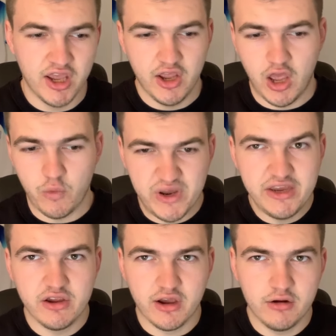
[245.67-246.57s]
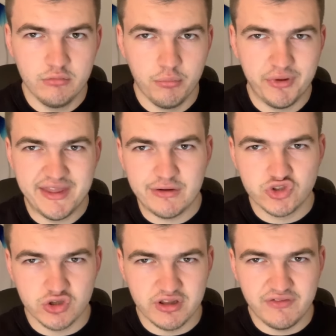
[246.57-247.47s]
a week ago, but now
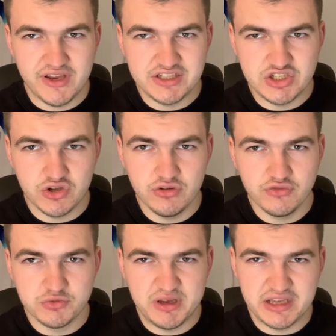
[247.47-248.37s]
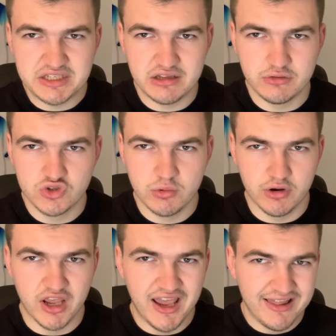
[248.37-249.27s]
suddenly thinks he's good enough to be in this England
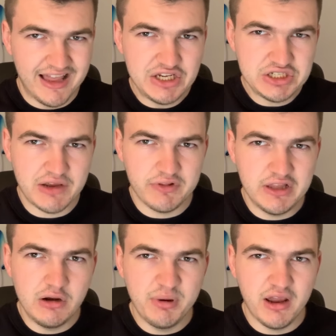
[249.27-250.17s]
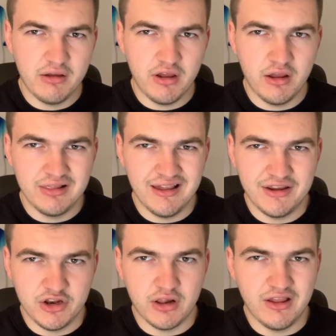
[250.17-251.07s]
squad. Let's just have a little bit of, a
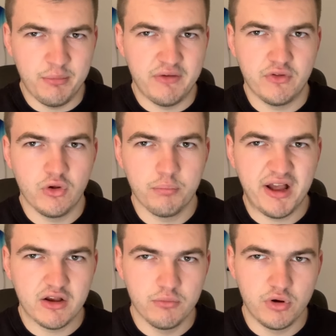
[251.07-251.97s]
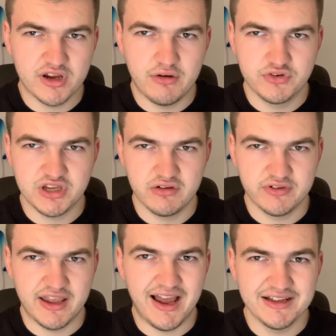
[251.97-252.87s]
little bit of a look back of what Gareth
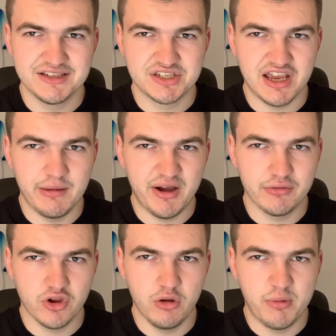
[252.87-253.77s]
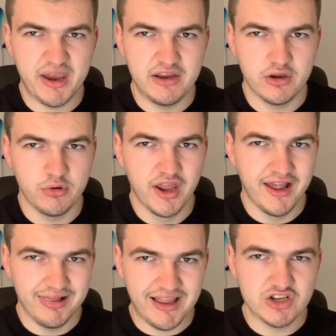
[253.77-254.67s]
Southgate had to say about Kobbie Mainoo
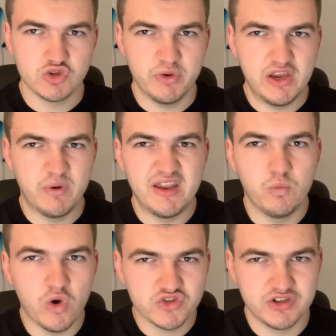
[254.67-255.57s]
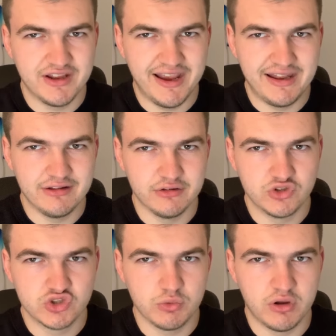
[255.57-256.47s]
last week when he wasn't in England
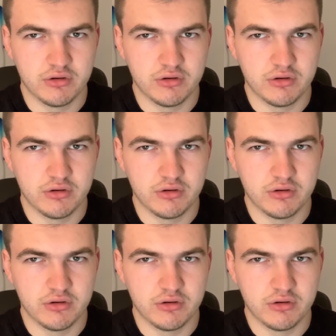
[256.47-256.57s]
squad.